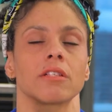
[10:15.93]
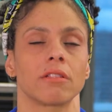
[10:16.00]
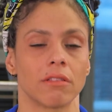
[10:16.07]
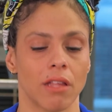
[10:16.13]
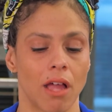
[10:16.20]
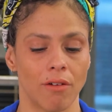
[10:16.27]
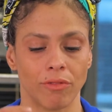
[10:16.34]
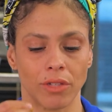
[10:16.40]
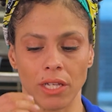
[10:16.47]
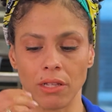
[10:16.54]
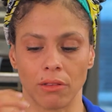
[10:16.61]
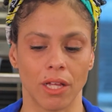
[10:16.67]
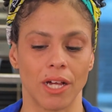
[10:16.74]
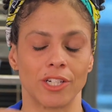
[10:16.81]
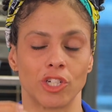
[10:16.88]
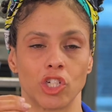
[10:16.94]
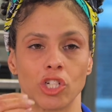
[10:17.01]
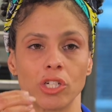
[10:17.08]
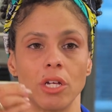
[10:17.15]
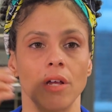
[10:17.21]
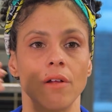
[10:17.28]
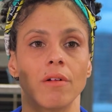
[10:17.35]
lovely,
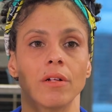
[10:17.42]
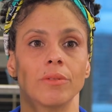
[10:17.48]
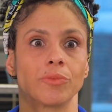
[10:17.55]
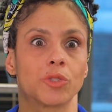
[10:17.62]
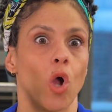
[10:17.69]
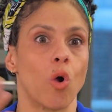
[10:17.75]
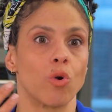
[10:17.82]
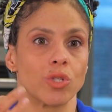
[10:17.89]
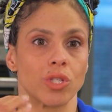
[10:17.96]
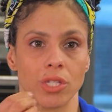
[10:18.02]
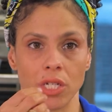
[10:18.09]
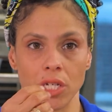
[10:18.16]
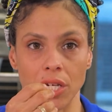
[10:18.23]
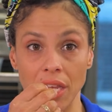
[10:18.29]
lush, toasty